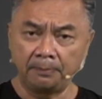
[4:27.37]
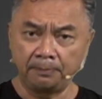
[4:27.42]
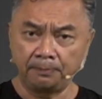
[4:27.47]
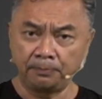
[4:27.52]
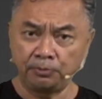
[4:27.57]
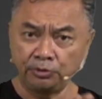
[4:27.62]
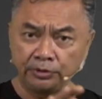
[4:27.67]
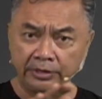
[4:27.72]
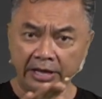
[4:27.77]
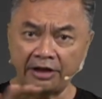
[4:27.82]

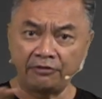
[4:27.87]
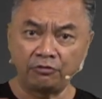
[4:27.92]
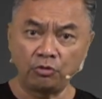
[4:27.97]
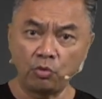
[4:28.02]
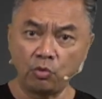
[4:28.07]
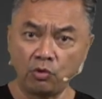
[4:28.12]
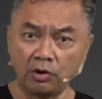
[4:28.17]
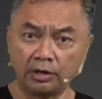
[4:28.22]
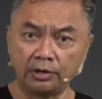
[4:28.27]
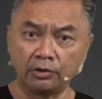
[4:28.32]
put
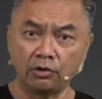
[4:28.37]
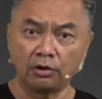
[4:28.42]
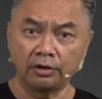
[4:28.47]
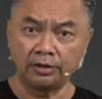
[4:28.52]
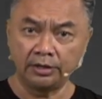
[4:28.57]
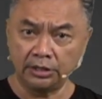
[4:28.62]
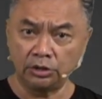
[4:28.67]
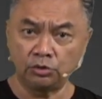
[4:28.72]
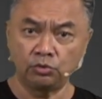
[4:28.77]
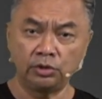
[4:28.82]
everyone on
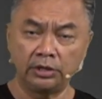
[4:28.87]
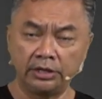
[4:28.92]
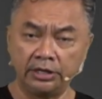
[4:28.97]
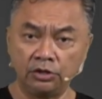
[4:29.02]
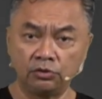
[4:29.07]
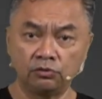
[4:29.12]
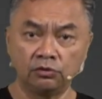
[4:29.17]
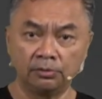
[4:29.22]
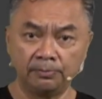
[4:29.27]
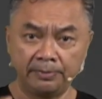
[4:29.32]
an
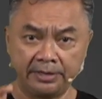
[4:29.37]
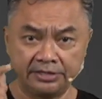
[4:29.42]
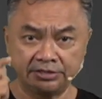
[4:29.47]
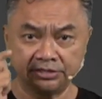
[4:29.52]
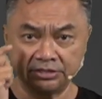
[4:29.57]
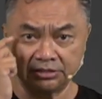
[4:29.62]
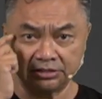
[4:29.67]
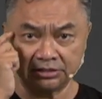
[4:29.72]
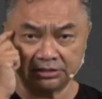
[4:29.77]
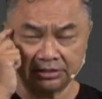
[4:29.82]
equal
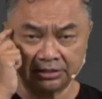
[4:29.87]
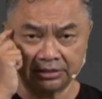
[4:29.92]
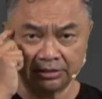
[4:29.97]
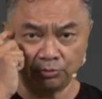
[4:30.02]
basis.